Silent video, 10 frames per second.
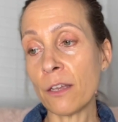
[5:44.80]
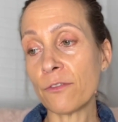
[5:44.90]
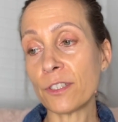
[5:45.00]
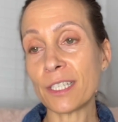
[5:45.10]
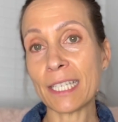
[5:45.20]

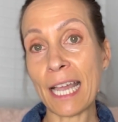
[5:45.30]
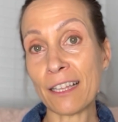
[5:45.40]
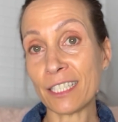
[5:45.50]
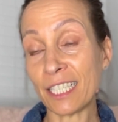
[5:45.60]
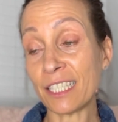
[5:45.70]

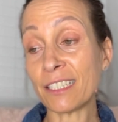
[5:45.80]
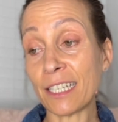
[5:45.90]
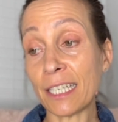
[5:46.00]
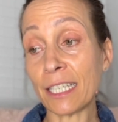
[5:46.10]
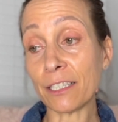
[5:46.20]
Physicality is
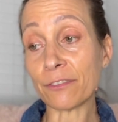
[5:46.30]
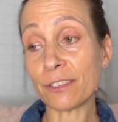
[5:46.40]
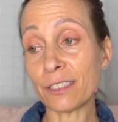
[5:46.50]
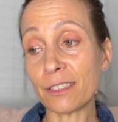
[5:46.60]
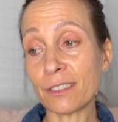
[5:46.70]
a
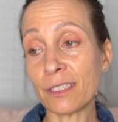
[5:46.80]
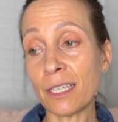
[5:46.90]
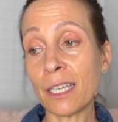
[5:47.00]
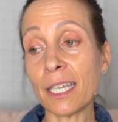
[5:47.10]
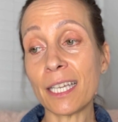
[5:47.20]
gift.
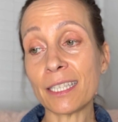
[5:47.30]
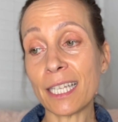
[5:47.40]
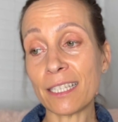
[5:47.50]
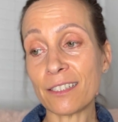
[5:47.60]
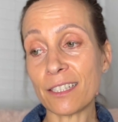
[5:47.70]
It
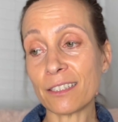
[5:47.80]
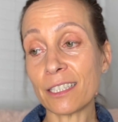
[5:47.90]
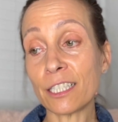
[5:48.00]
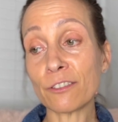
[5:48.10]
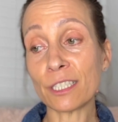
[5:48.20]
lets us
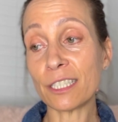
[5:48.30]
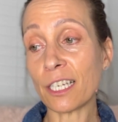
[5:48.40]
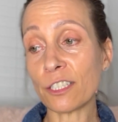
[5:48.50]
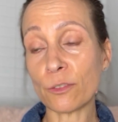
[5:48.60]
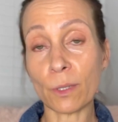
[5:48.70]
literally
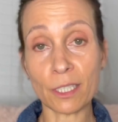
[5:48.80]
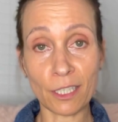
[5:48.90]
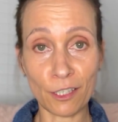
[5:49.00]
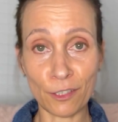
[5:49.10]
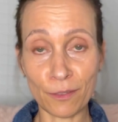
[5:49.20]
touch one
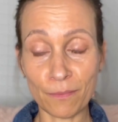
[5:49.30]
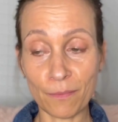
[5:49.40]
another.